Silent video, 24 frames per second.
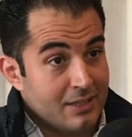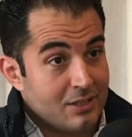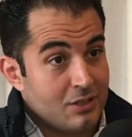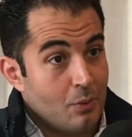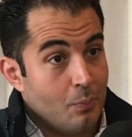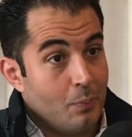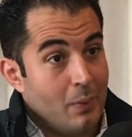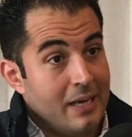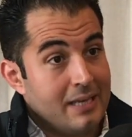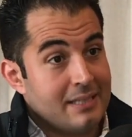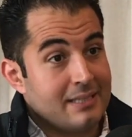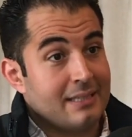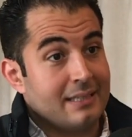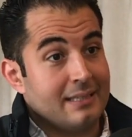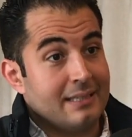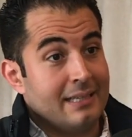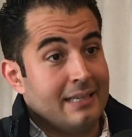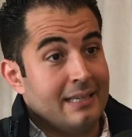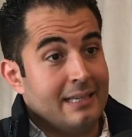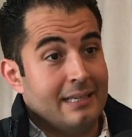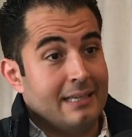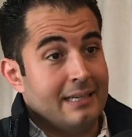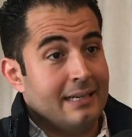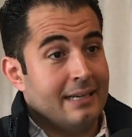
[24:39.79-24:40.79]
So
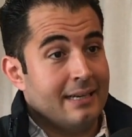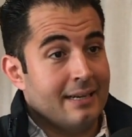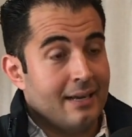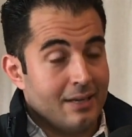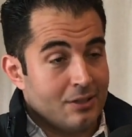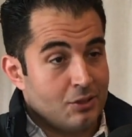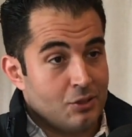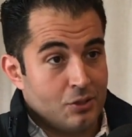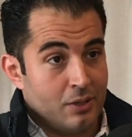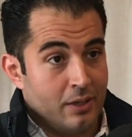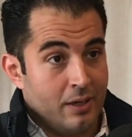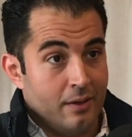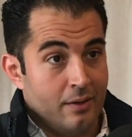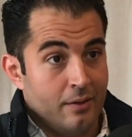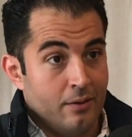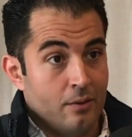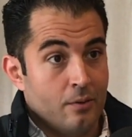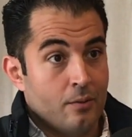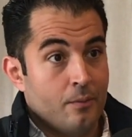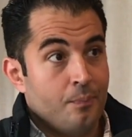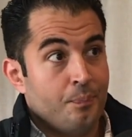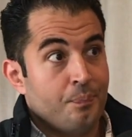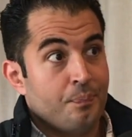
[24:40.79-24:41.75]
basically, in a nutshell,